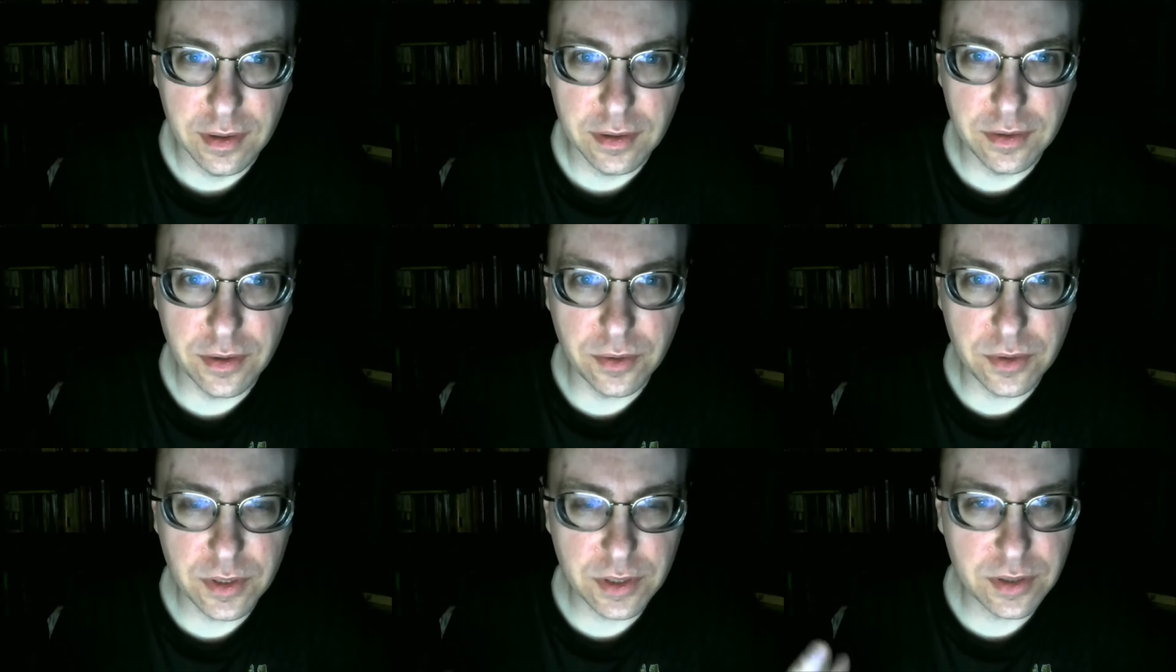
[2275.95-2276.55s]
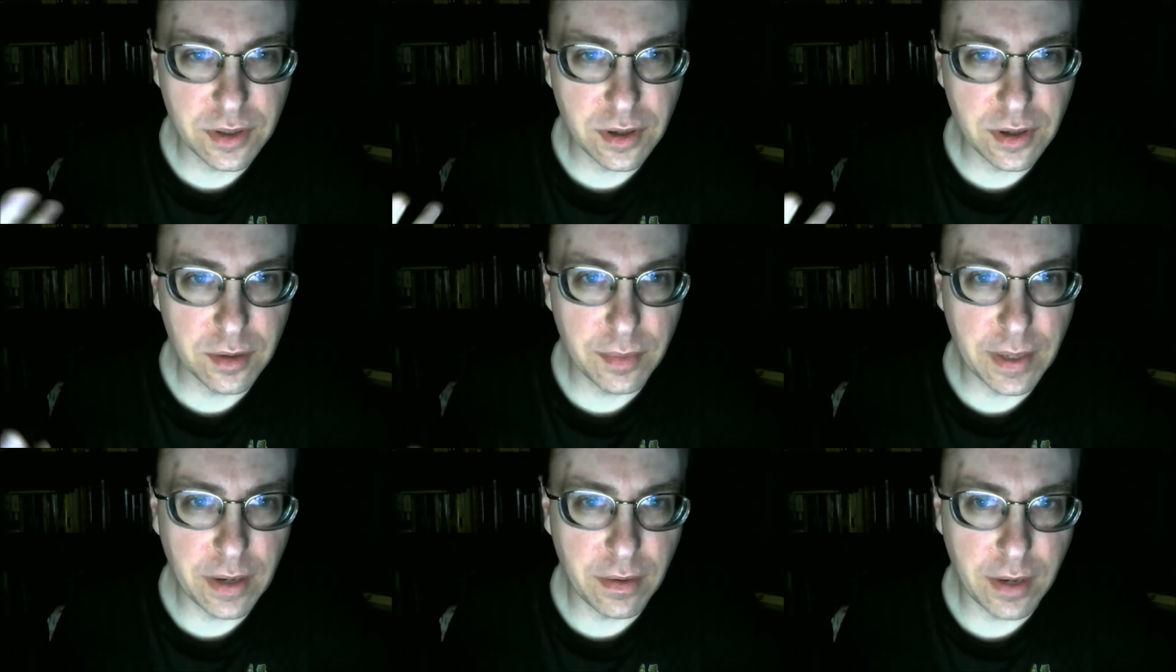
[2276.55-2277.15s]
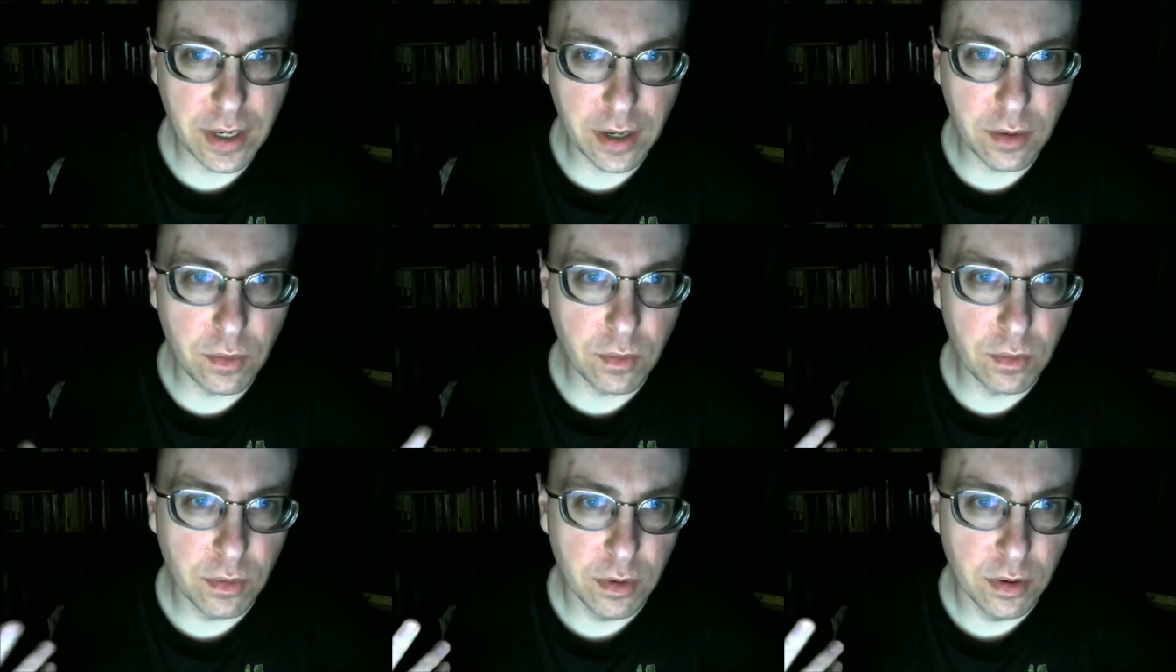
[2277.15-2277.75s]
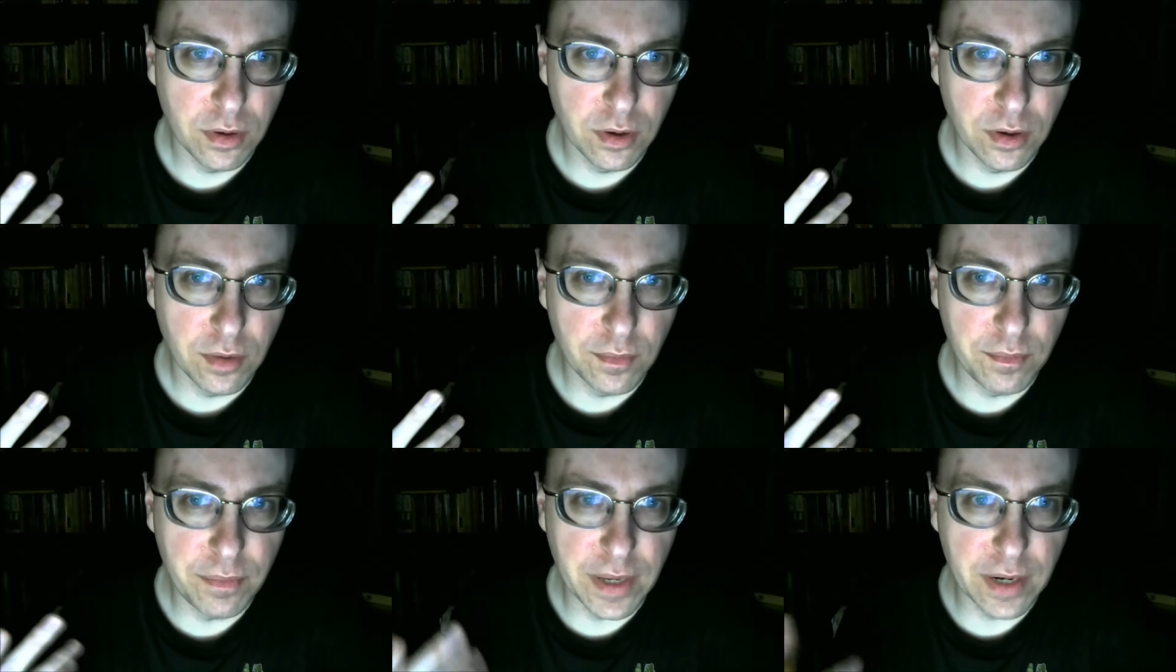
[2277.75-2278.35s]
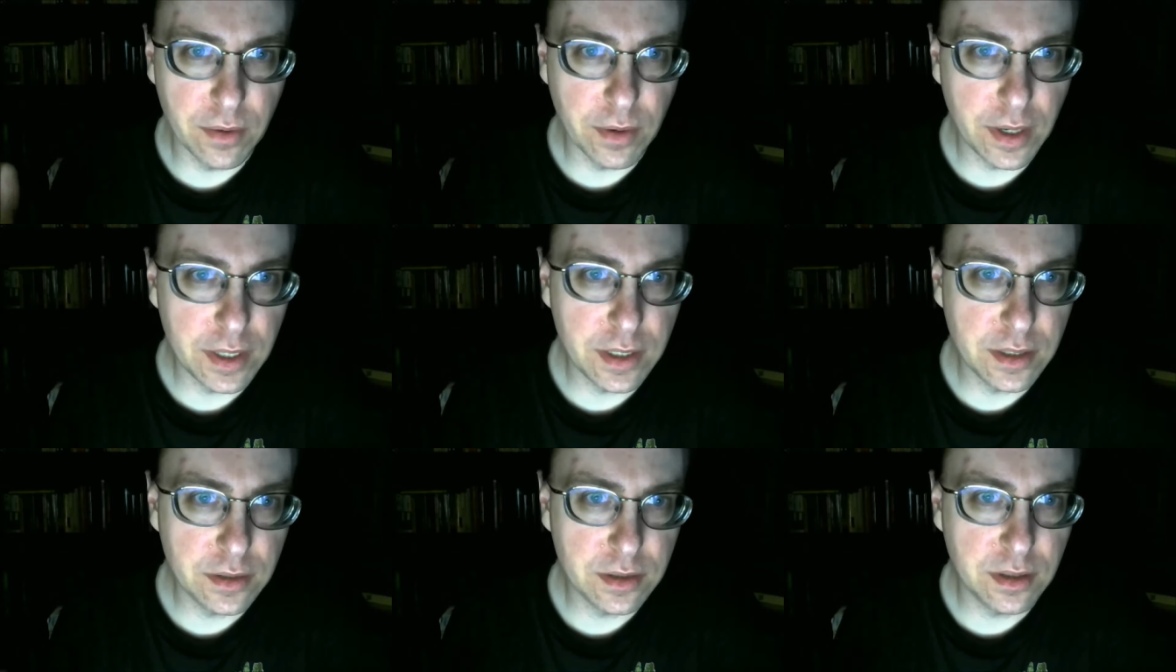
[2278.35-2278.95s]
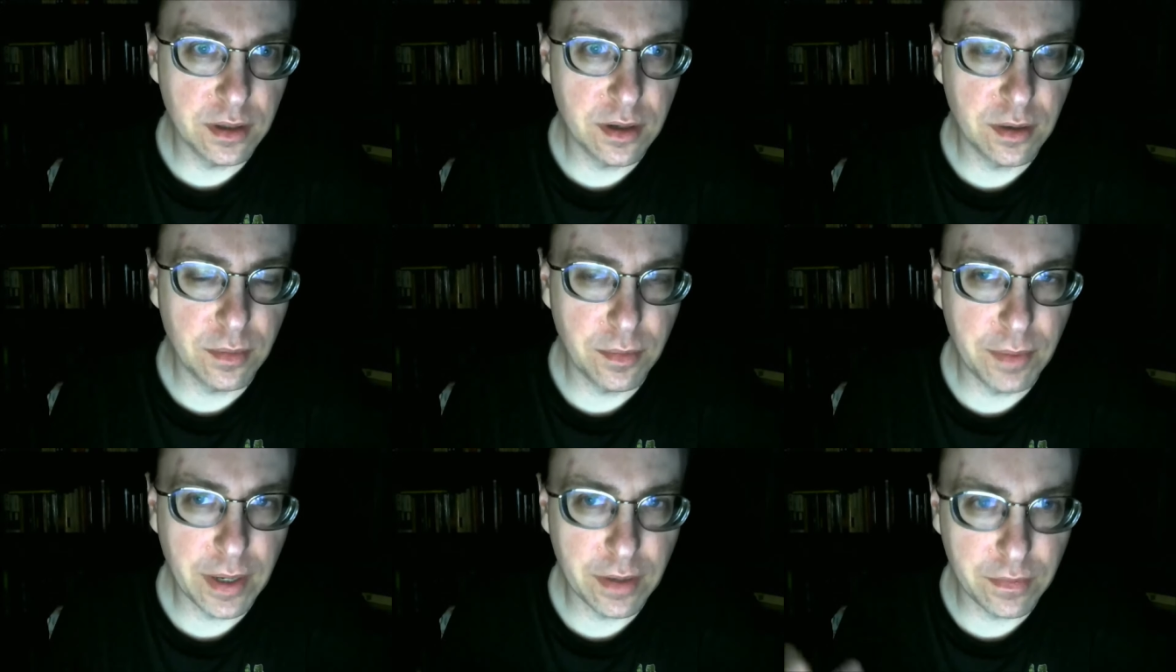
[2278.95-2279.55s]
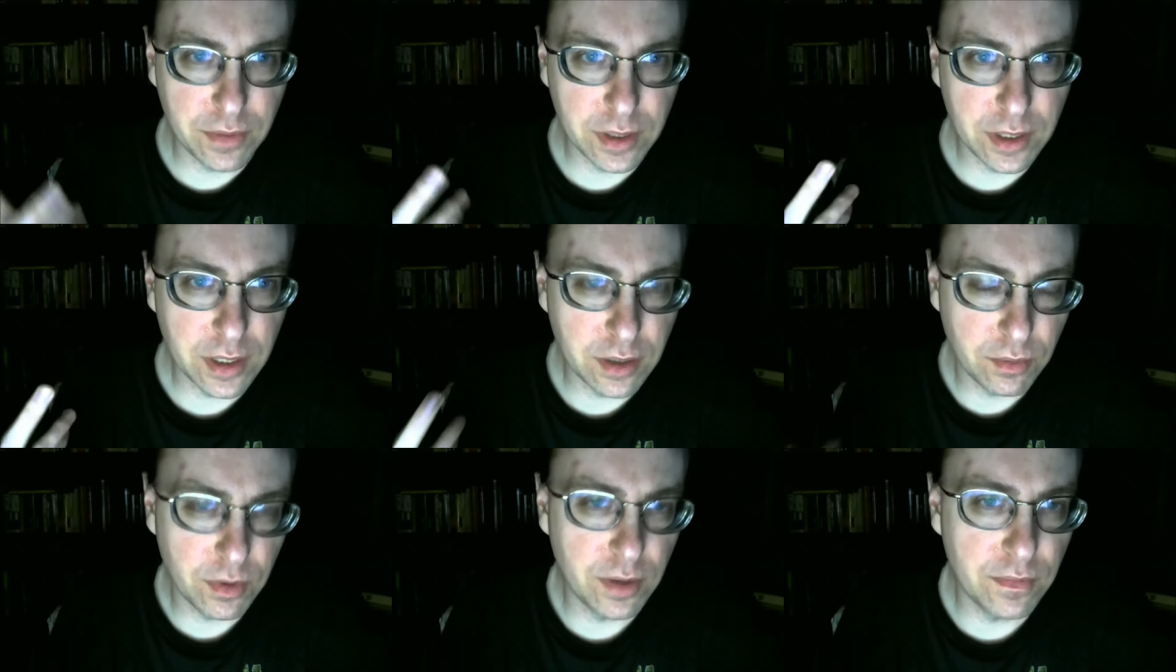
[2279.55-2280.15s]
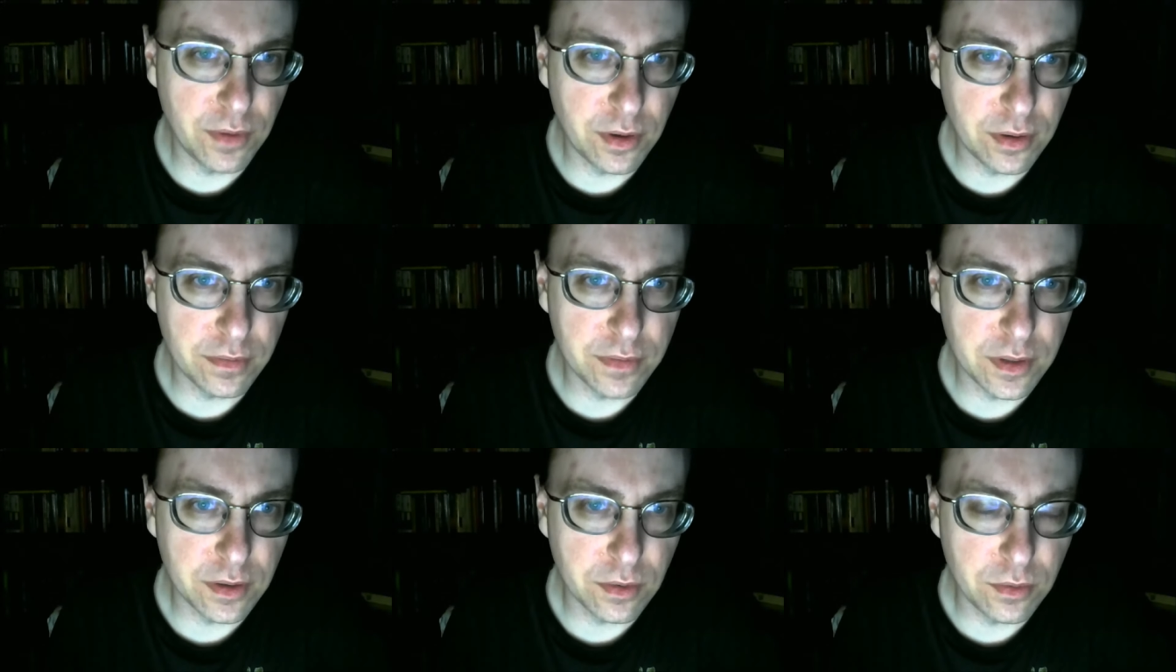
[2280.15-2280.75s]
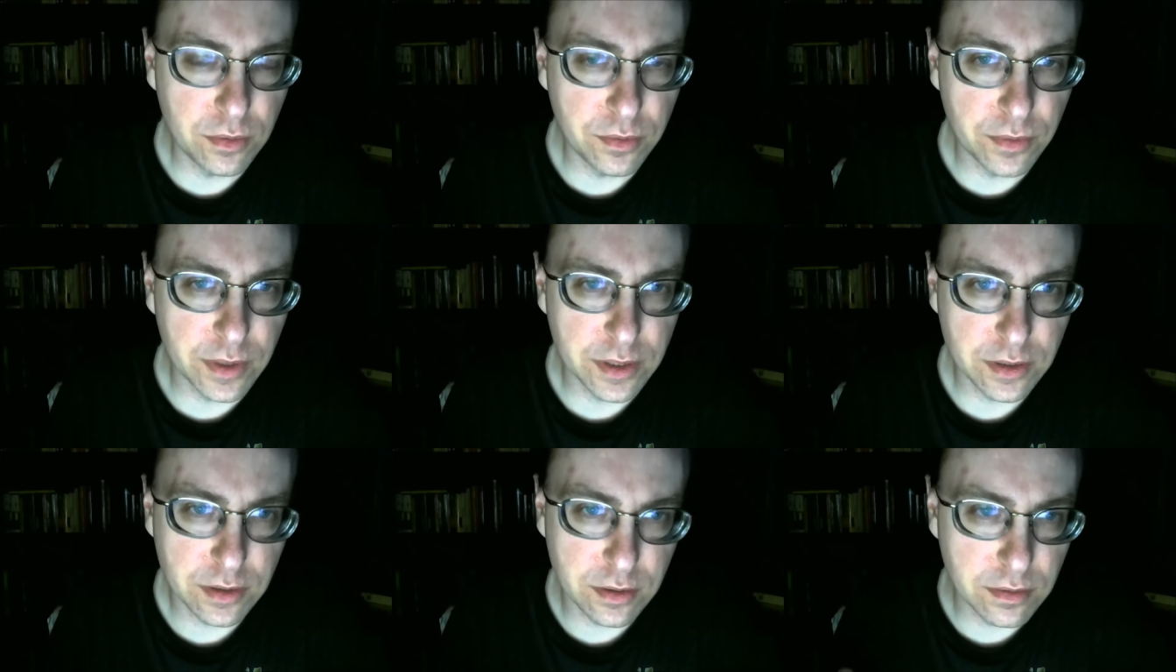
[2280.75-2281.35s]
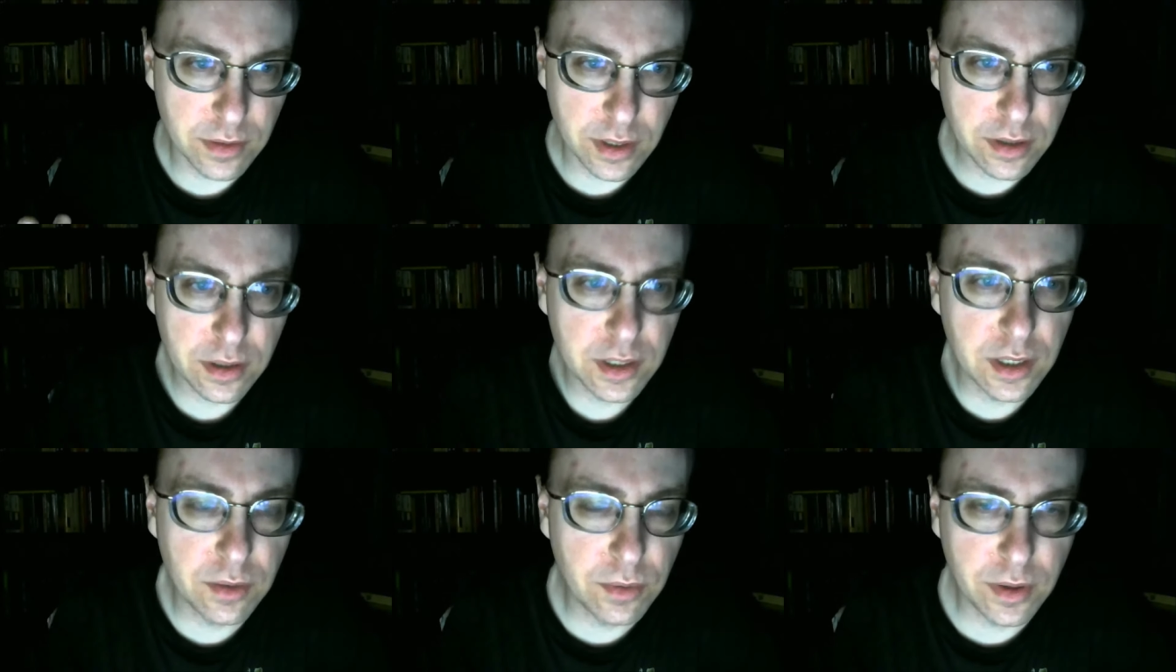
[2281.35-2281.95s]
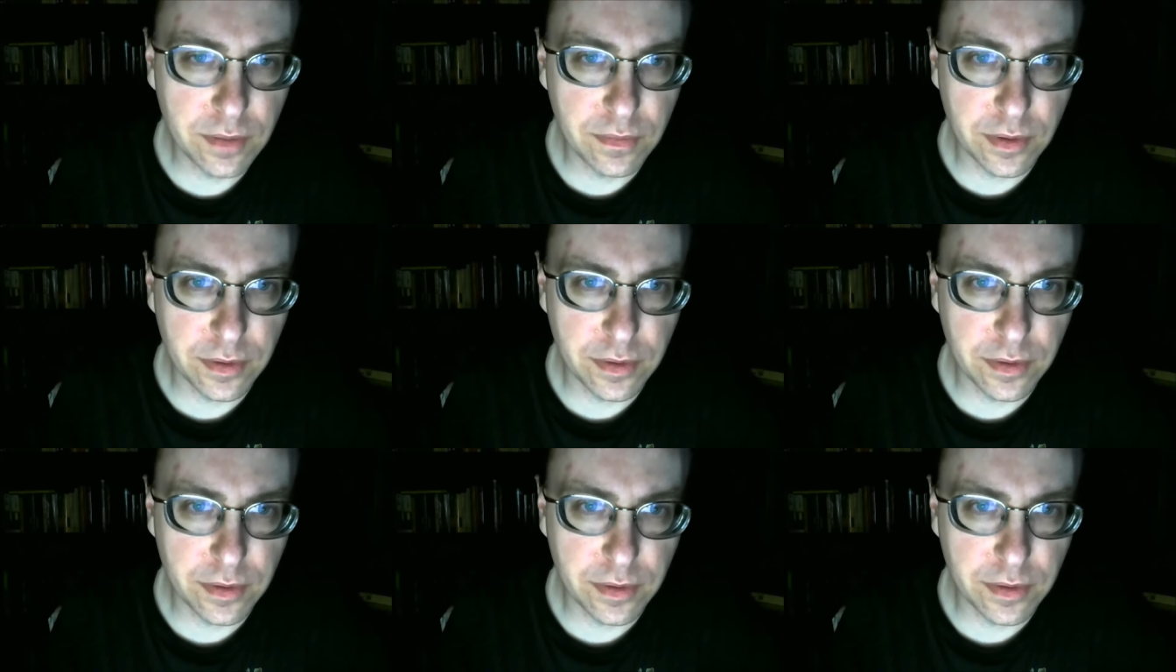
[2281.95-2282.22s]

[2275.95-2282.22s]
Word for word: Don't just talk about how better ideas can come about if we can get rid of all of the old ones. You're not going to get rid of all